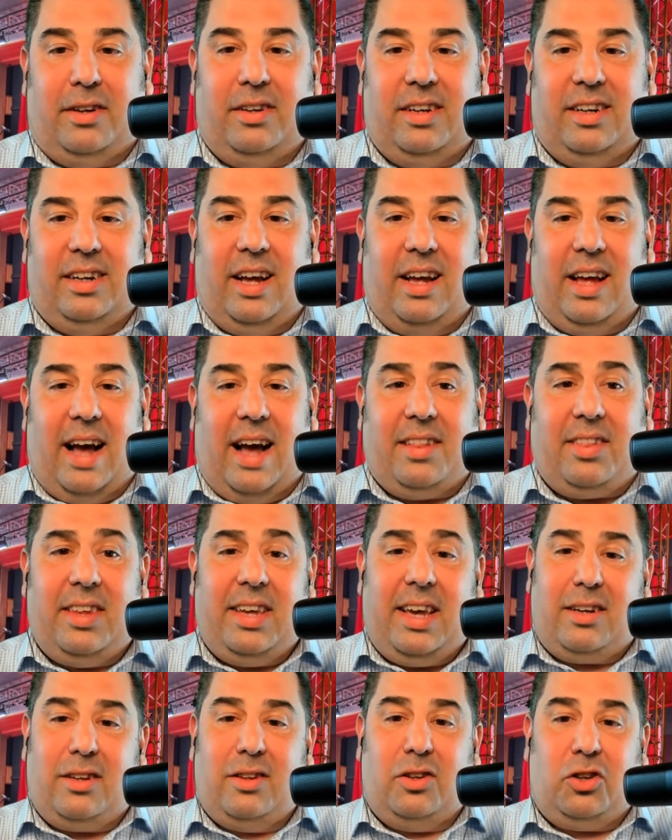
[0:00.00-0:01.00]
and at
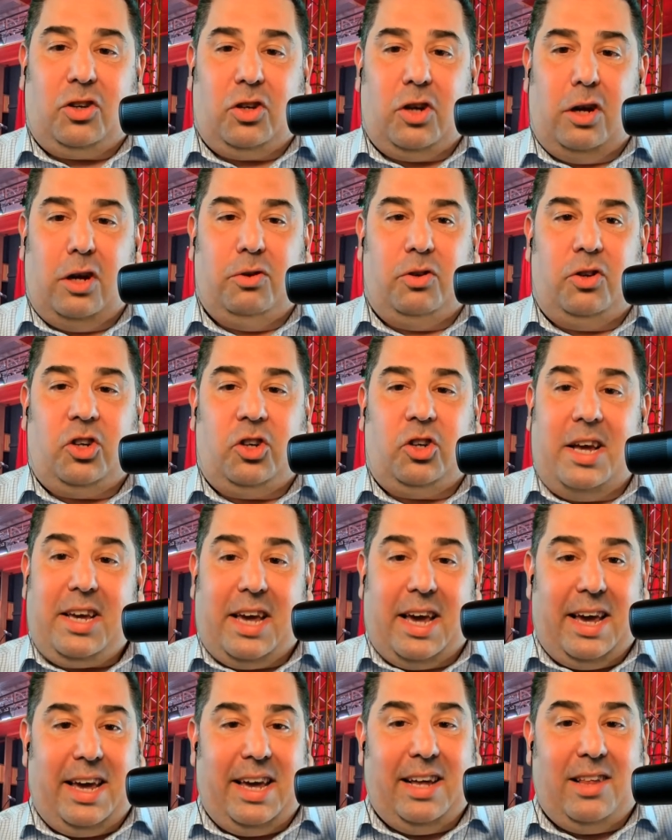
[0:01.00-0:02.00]
the end of the show
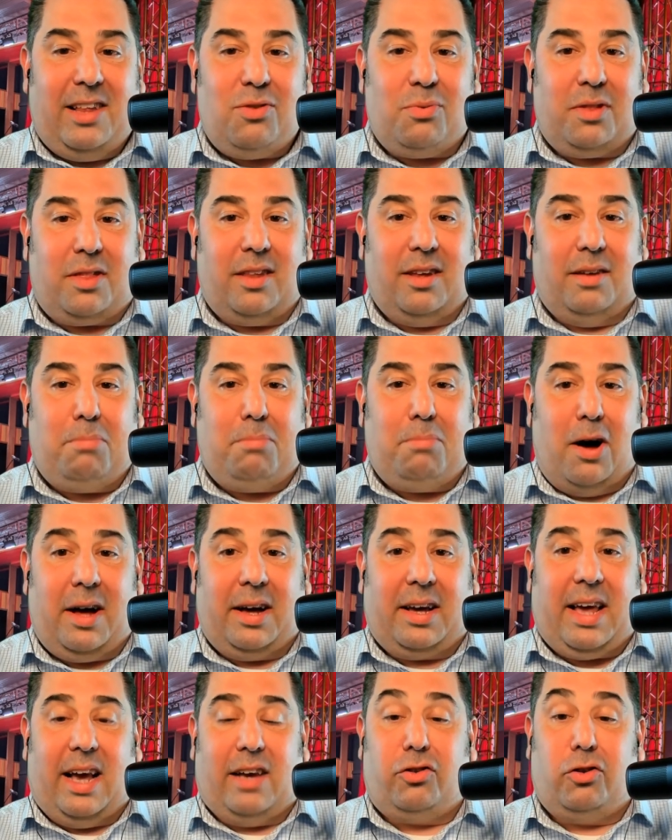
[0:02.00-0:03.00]
shake hands with the
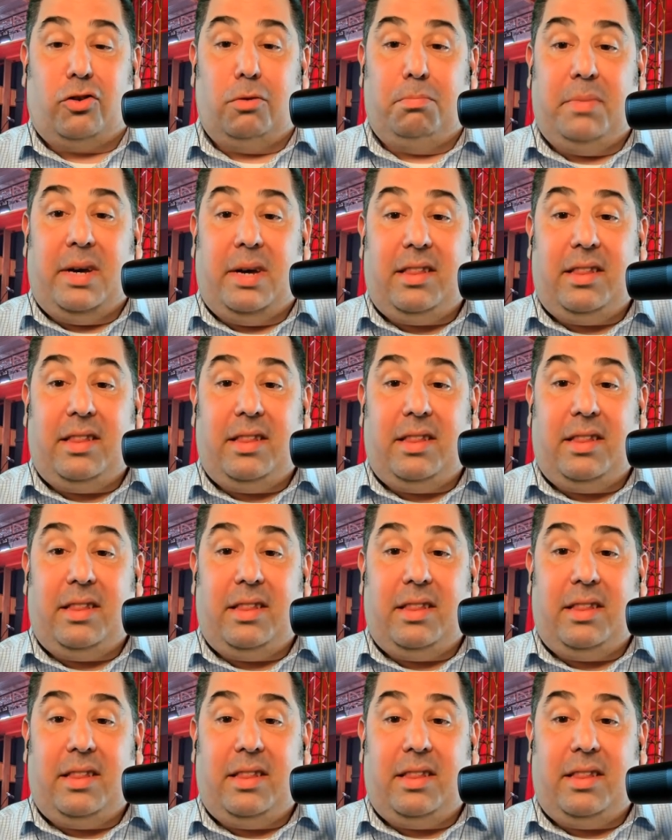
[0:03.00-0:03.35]
podcaster,